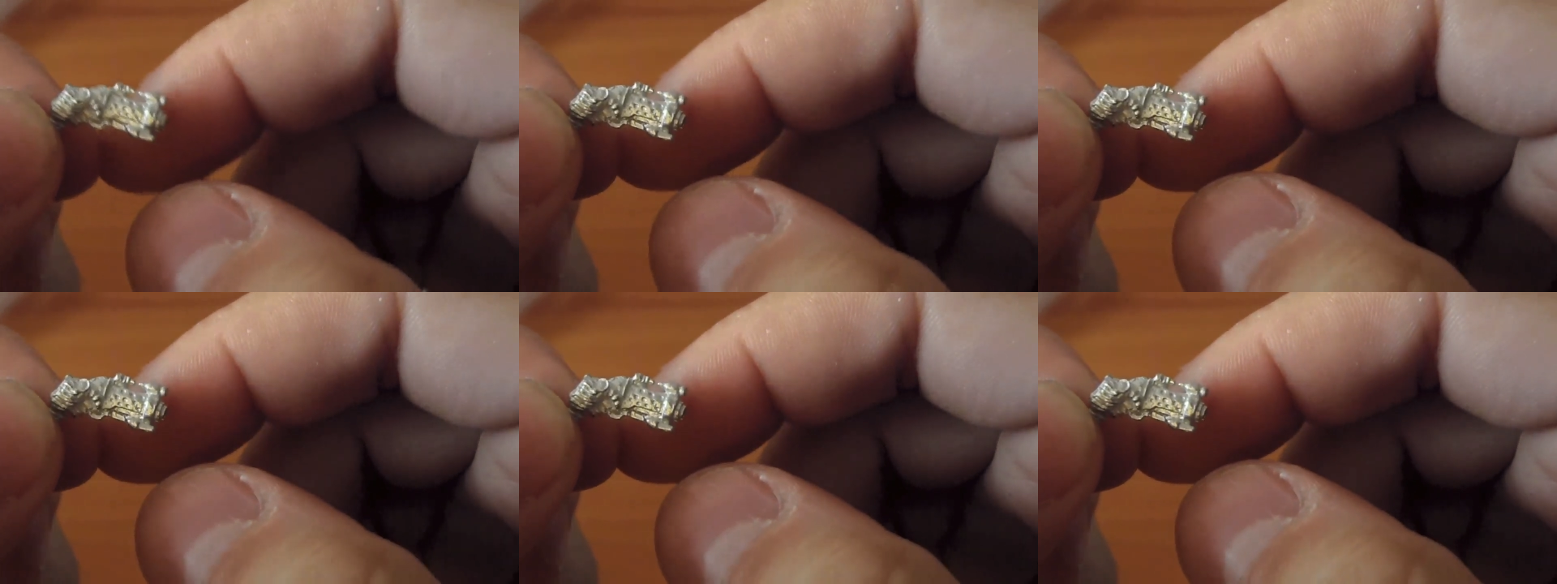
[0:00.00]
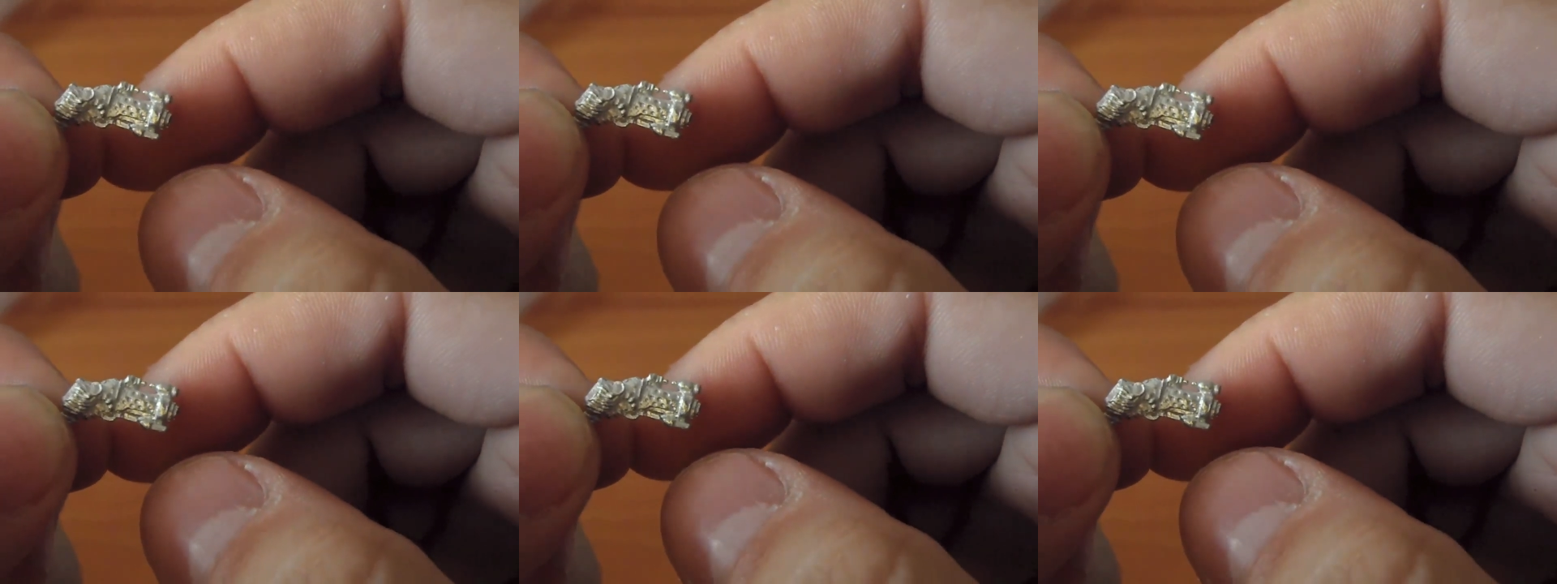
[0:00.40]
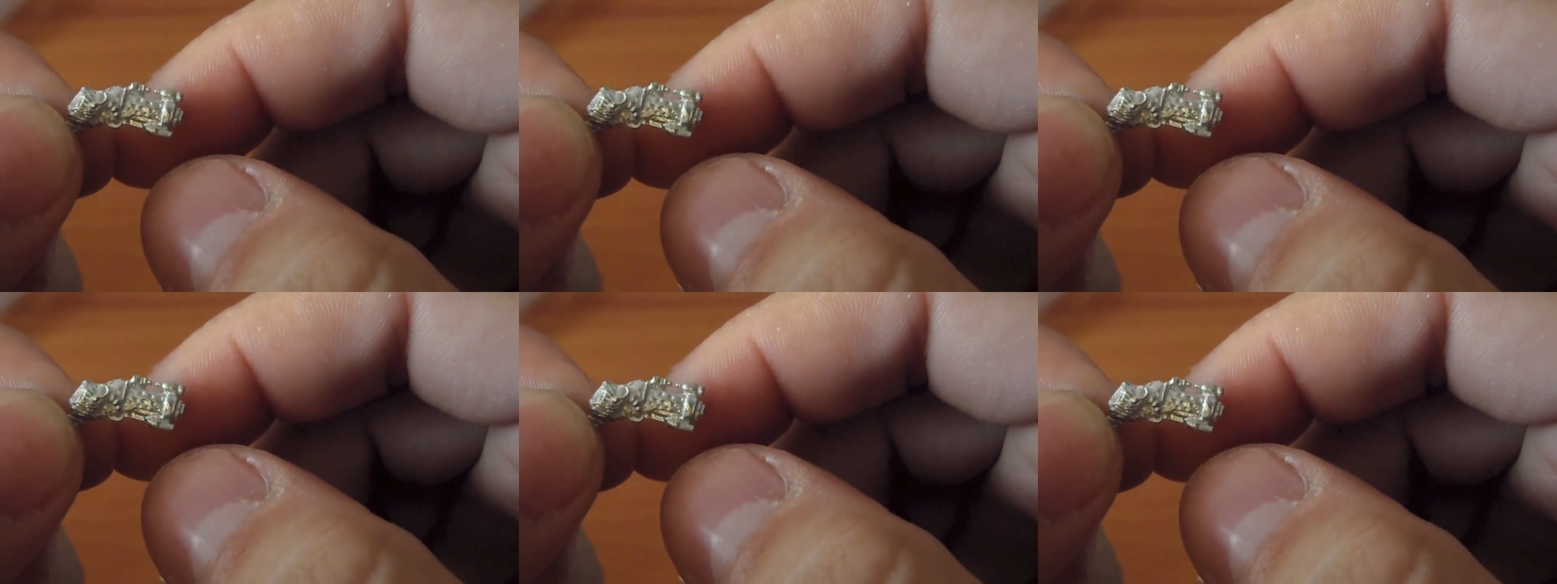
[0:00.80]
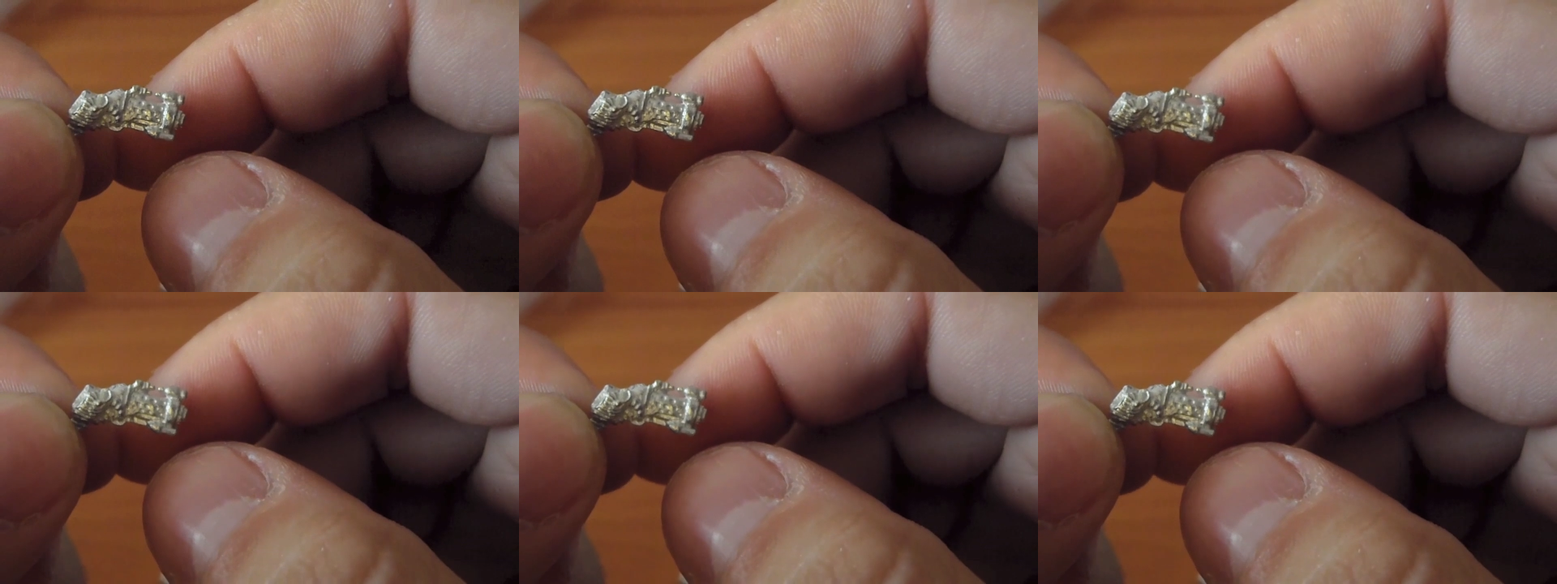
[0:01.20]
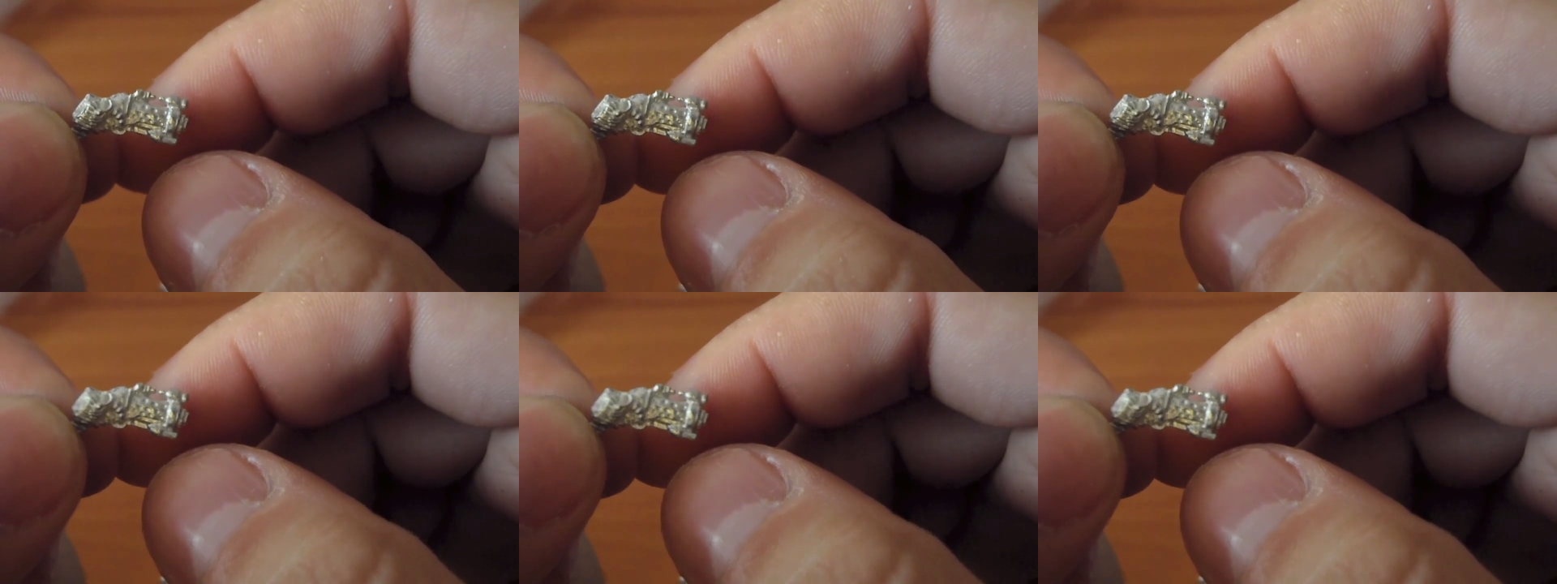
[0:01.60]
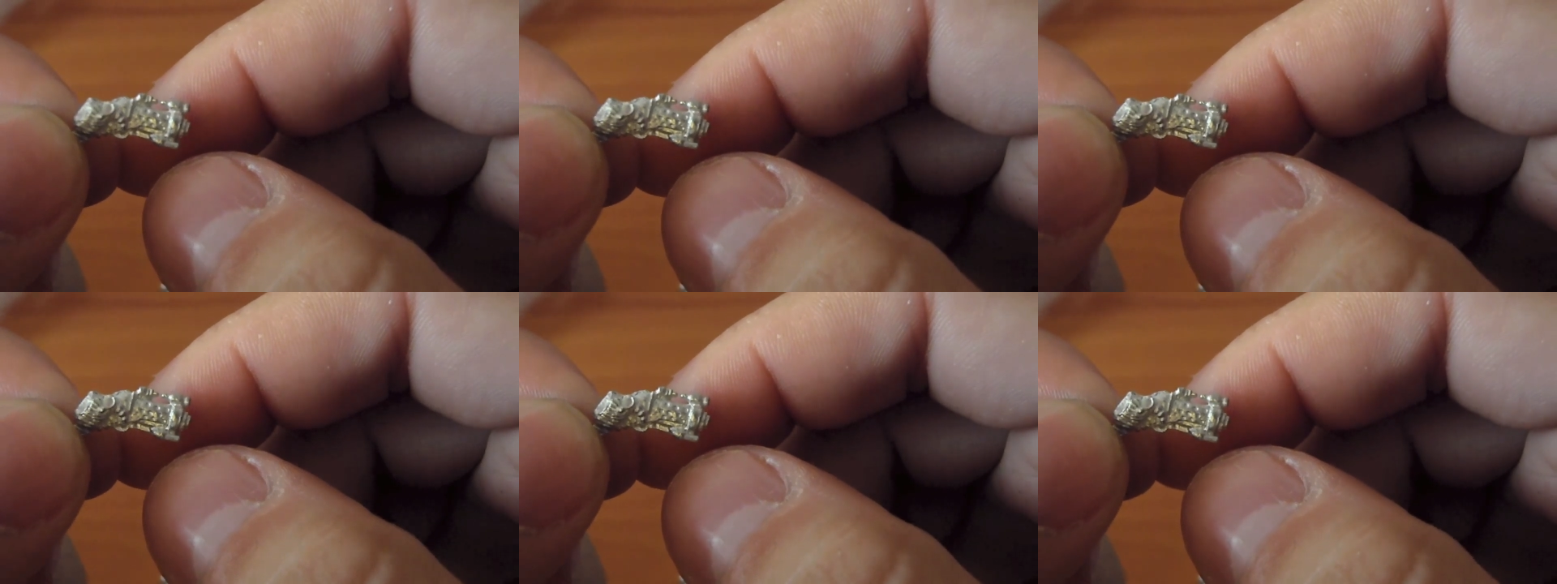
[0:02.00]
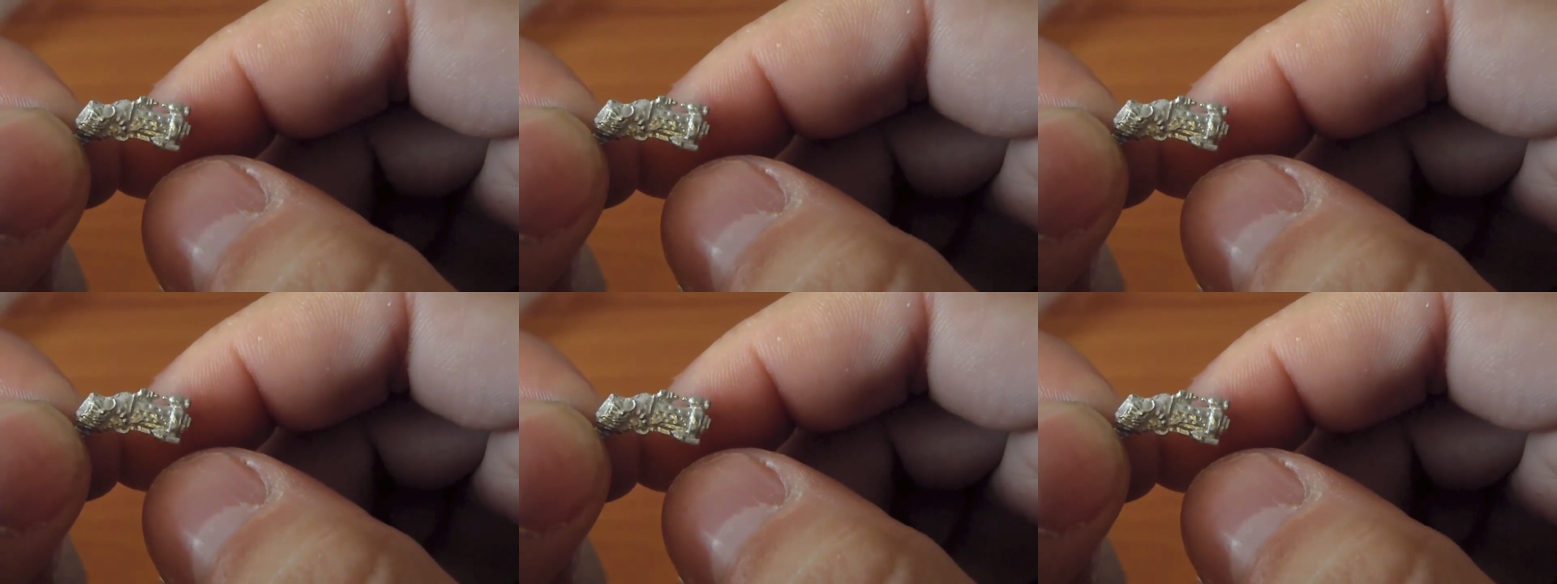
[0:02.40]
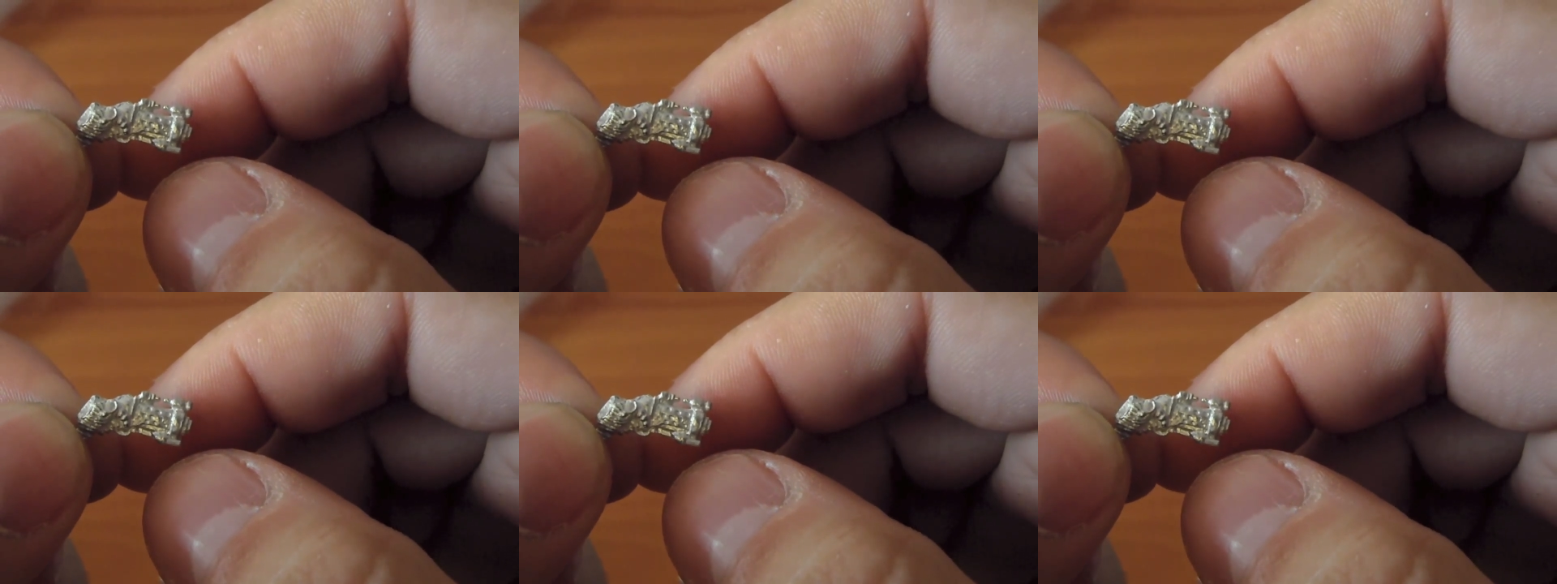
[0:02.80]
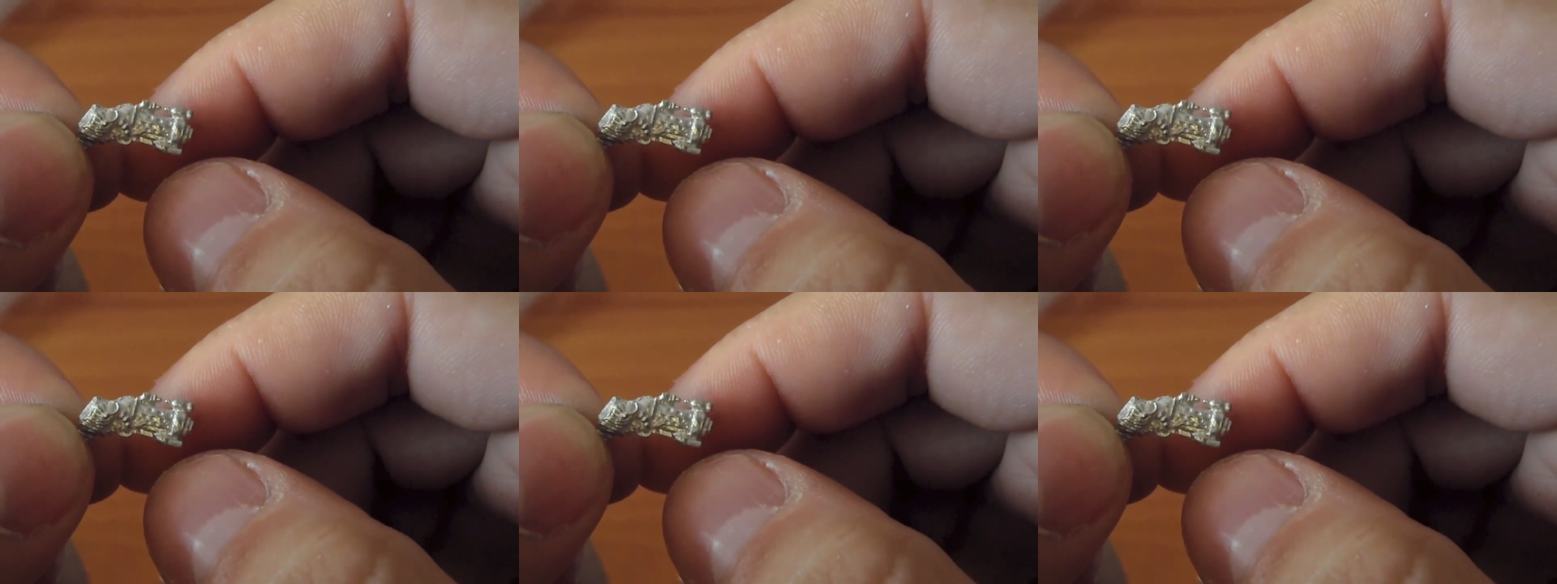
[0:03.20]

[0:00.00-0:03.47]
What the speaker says: (no speaker visible)